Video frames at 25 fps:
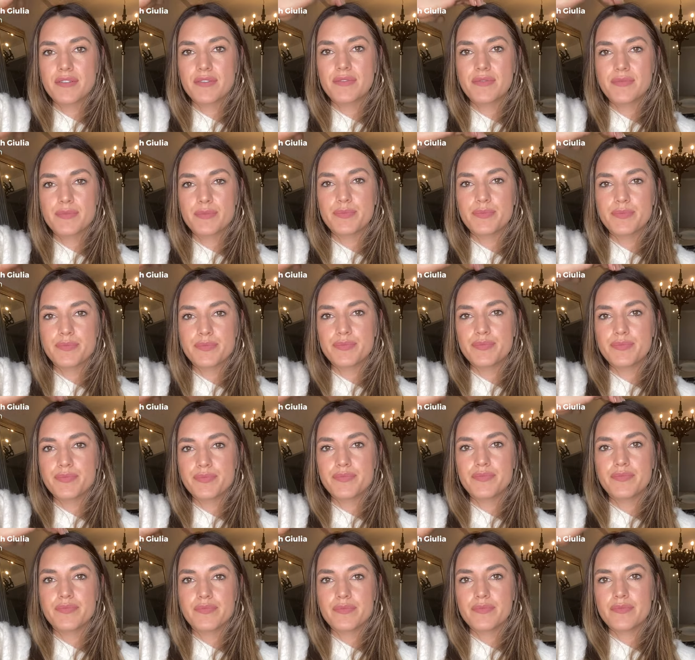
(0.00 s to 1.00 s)

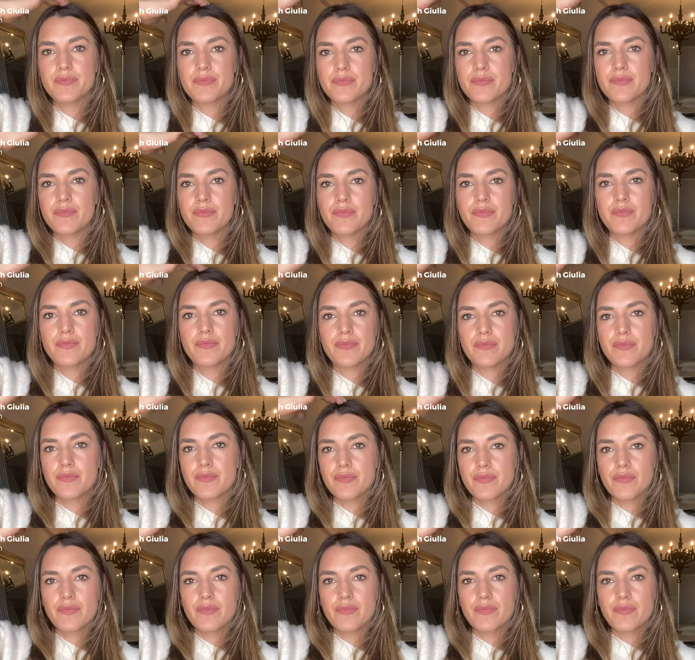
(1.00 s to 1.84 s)
Nobody speaks.